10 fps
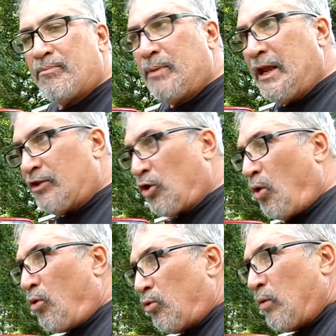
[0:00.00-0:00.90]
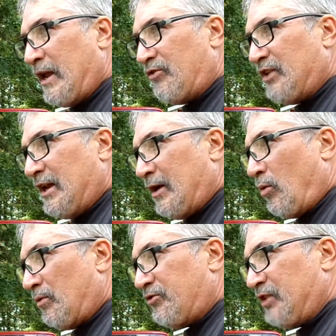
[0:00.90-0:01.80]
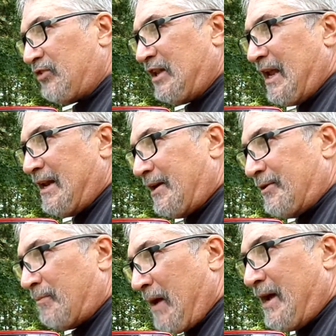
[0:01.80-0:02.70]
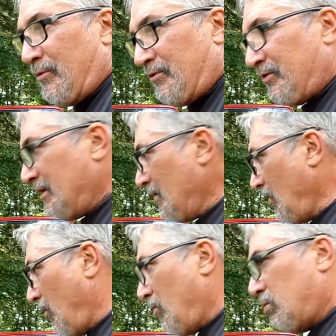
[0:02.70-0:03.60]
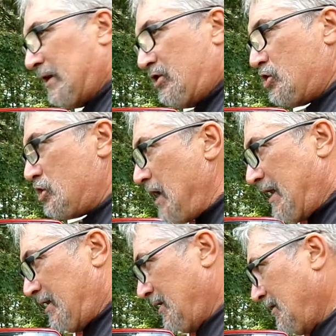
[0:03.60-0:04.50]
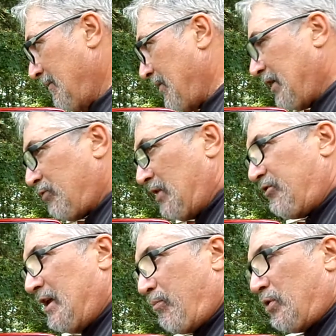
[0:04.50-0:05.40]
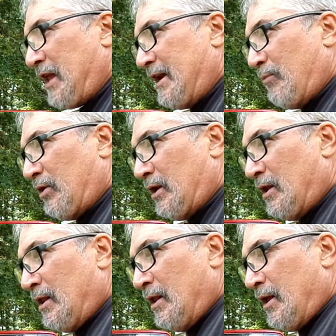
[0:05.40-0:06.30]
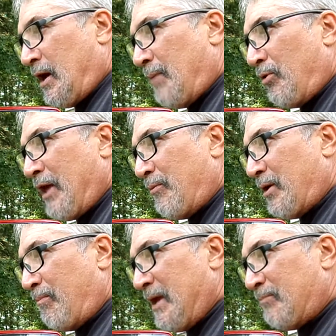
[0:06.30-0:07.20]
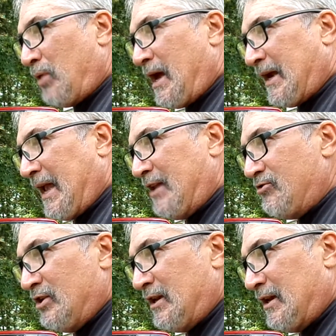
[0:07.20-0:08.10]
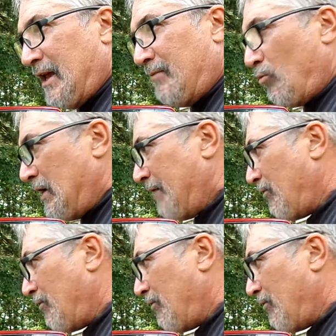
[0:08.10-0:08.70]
being told, weighs in at almost 6,800 pounds. Holy shit! And that's why I said put that in with couple that with a big block engine and whatever